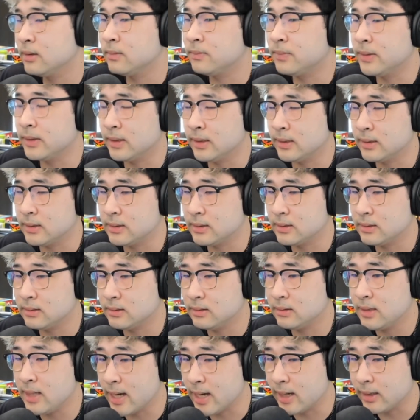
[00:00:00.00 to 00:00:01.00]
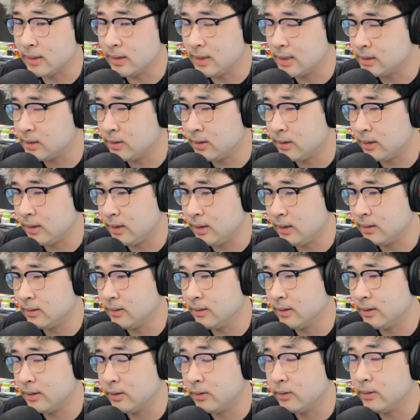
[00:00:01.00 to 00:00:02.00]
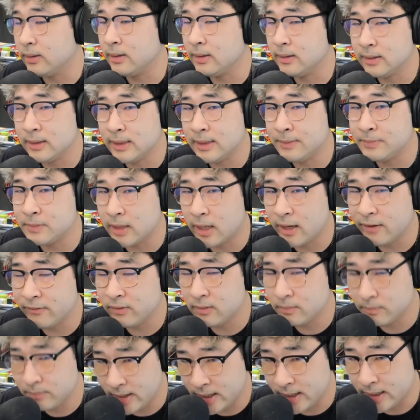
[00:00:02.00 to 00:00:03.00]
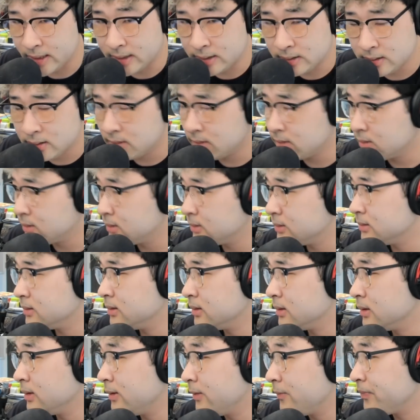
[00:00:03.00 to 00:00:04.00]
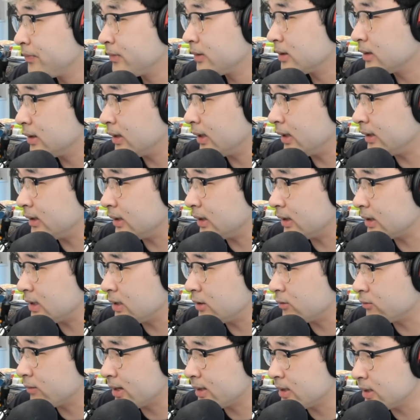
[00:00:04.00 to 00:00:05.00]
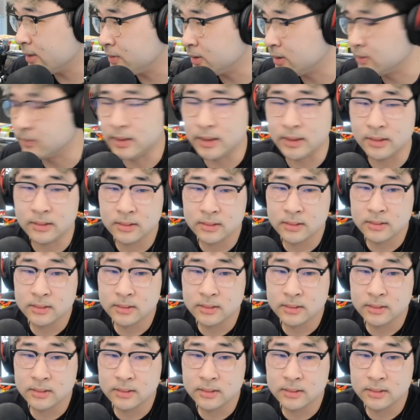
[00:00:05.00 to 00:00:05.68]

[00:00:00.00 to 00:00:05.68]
But then yesterday he literally leaped off the bed and like he ran up to me.